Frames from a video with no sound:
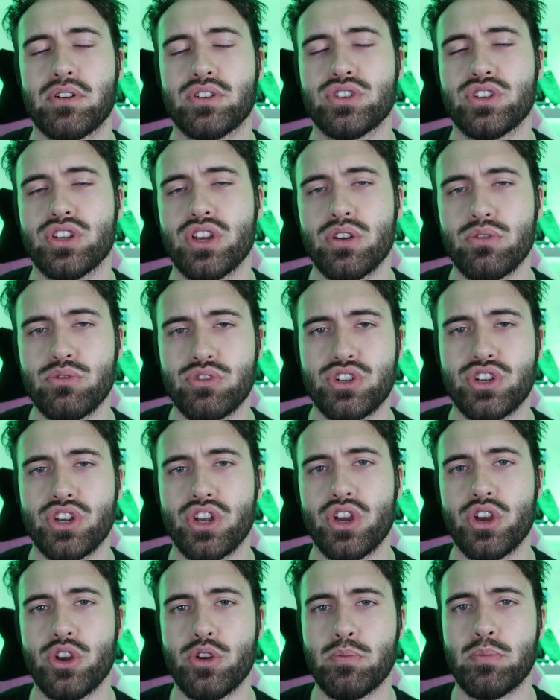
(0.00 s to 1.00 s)
on
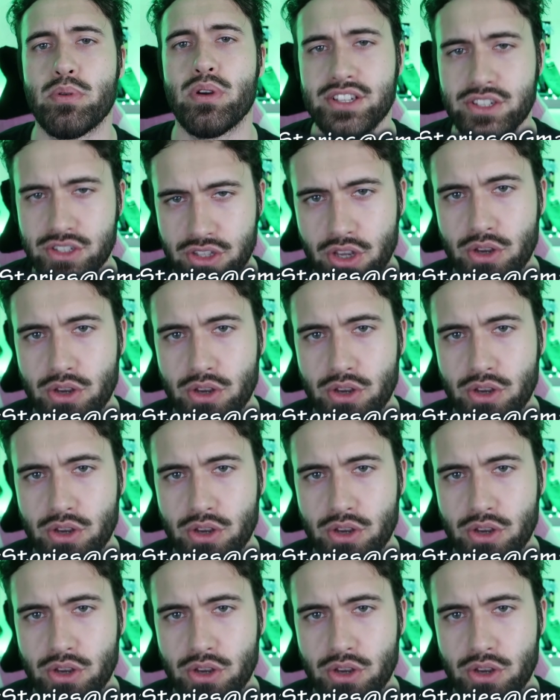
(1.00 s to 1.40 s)
YouTube, it's